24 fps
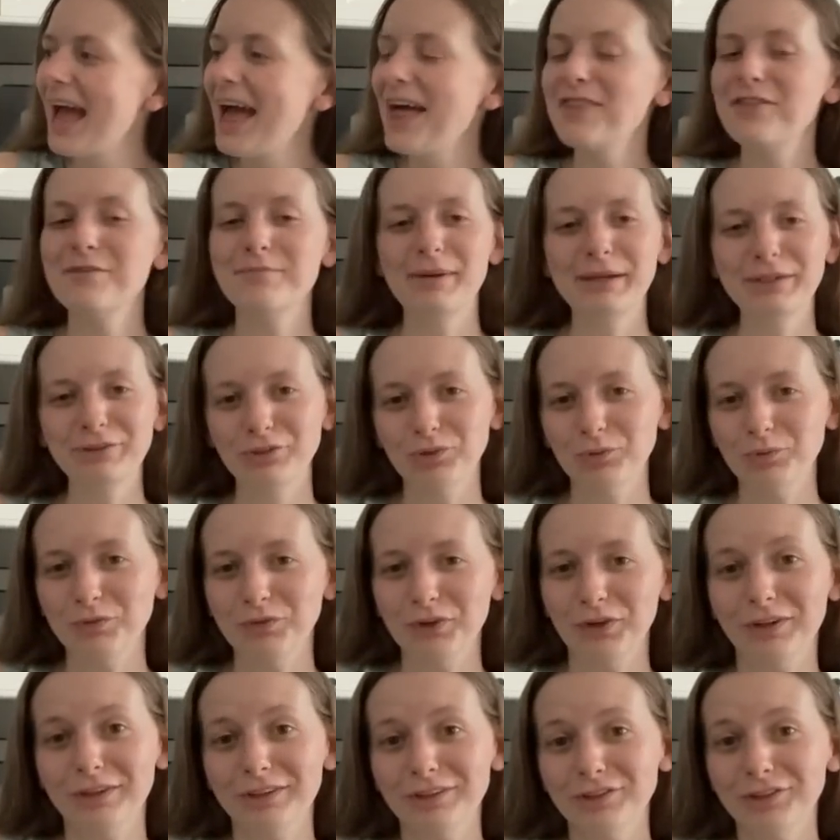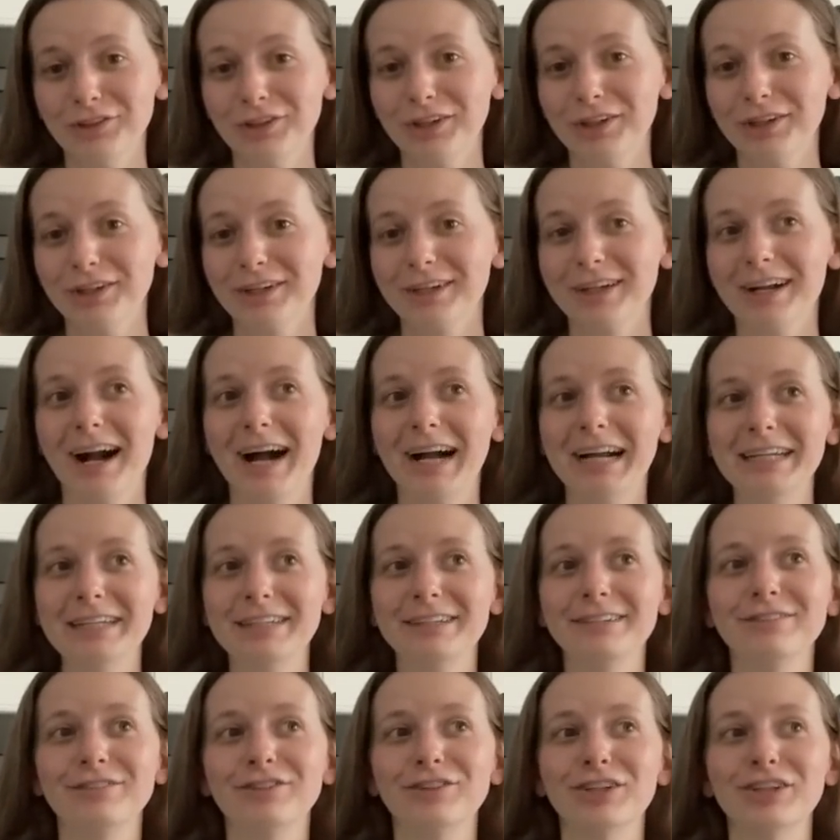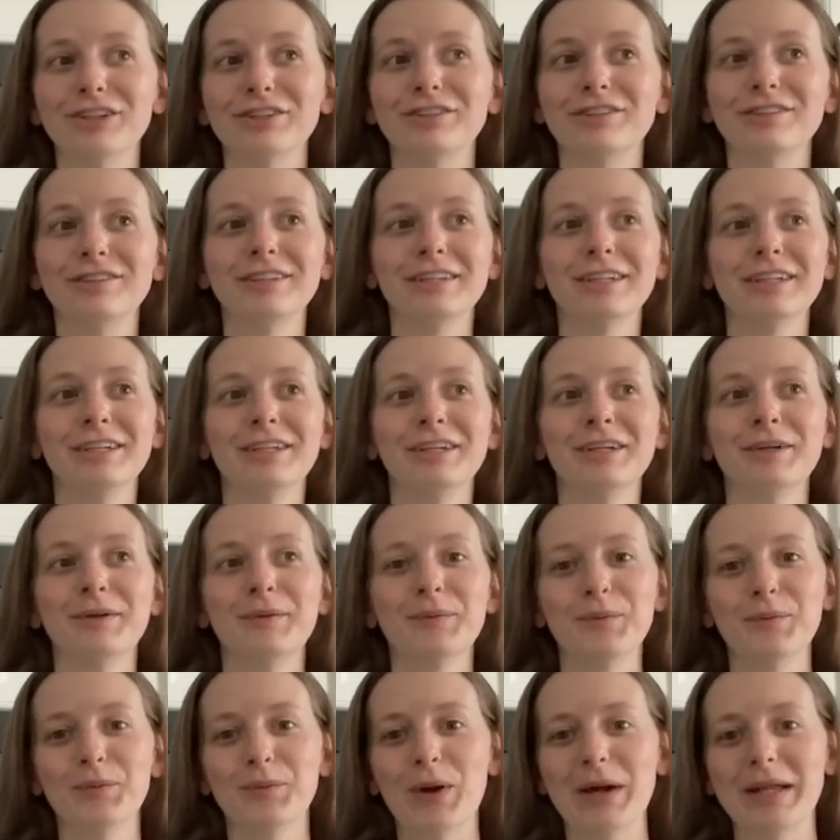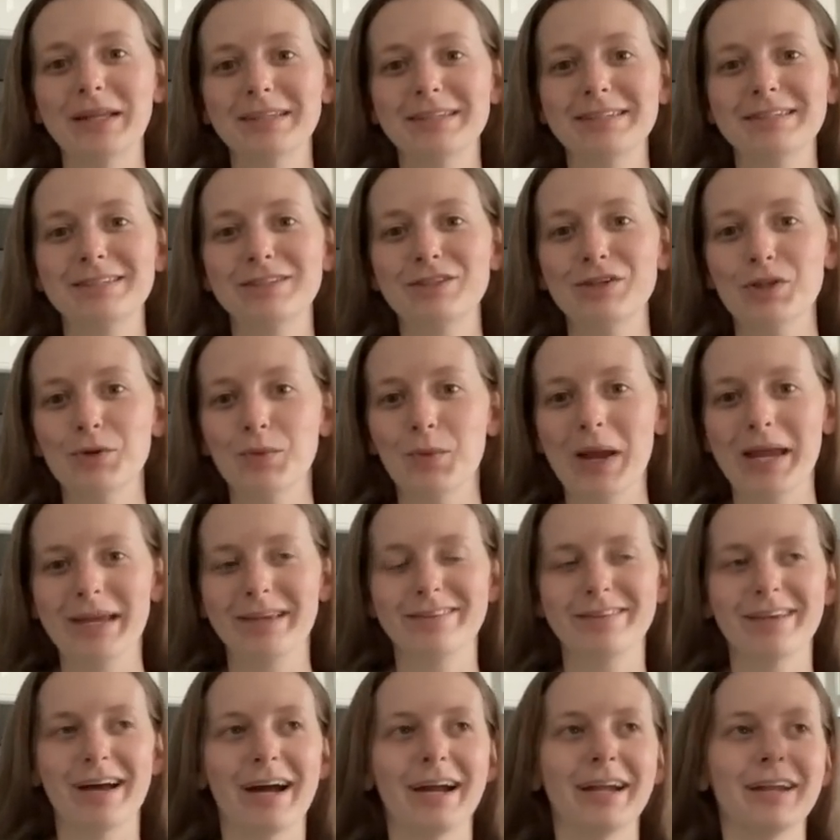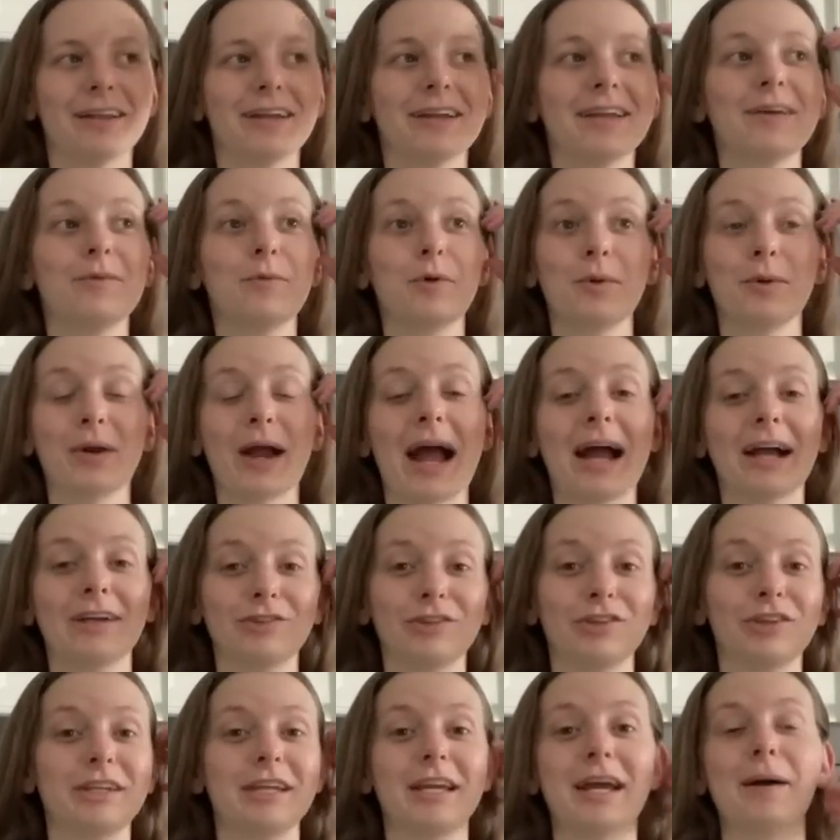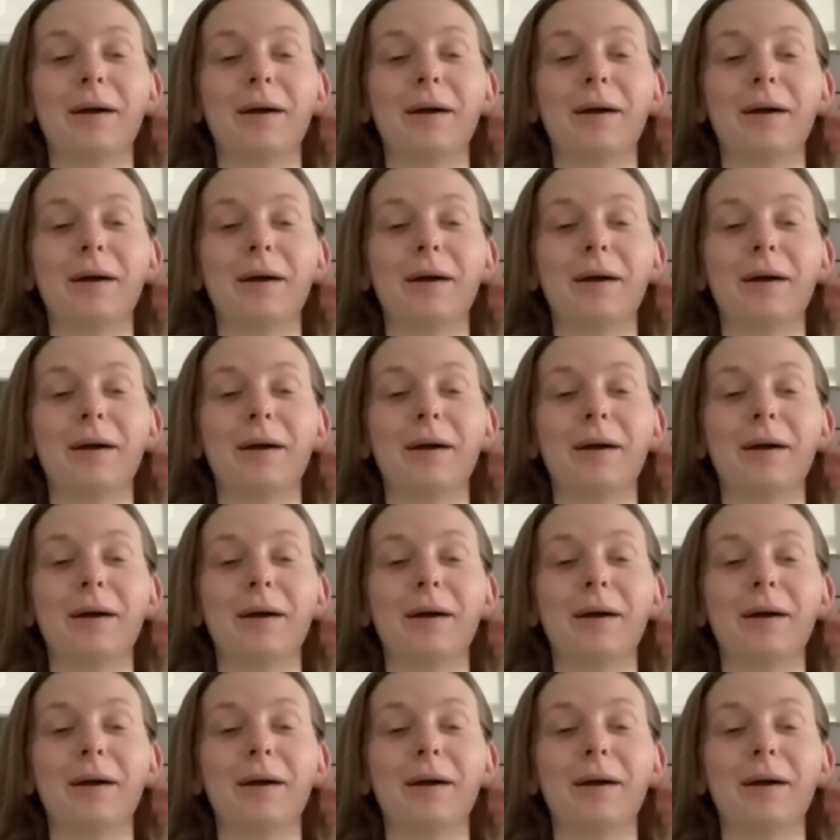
the bedroom furniture kind of just went to the wayside. We were actually